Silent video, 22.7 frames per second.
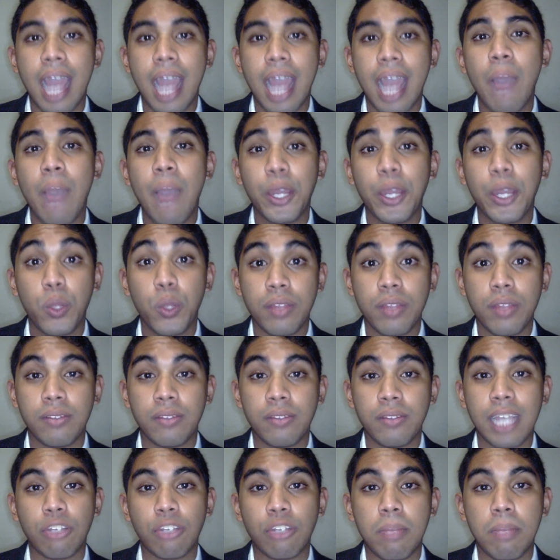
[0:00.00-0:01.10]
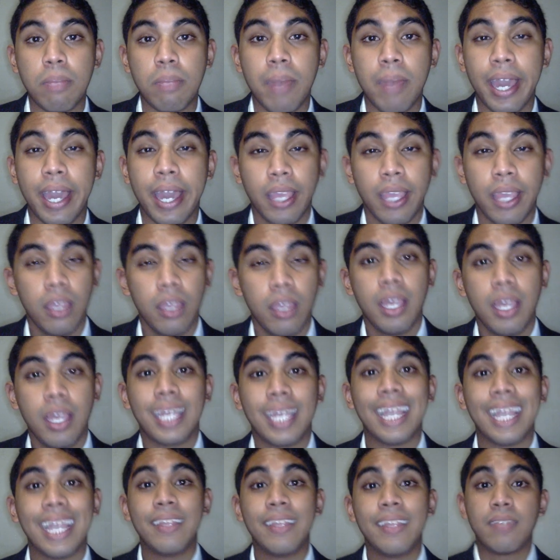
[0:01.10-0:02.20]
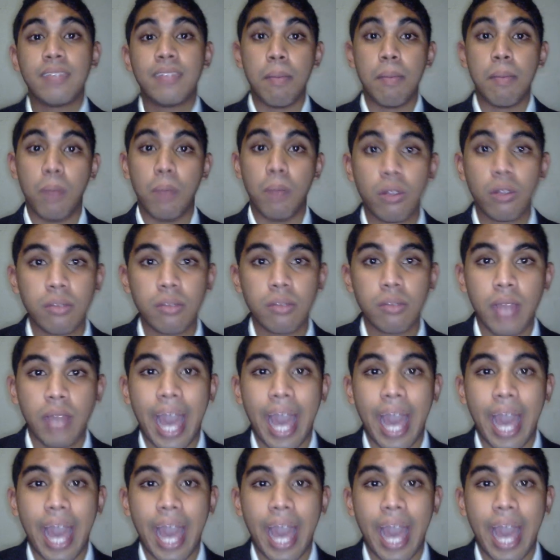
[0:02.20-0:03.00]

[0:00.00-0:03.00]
how I do this is actually by getting some books.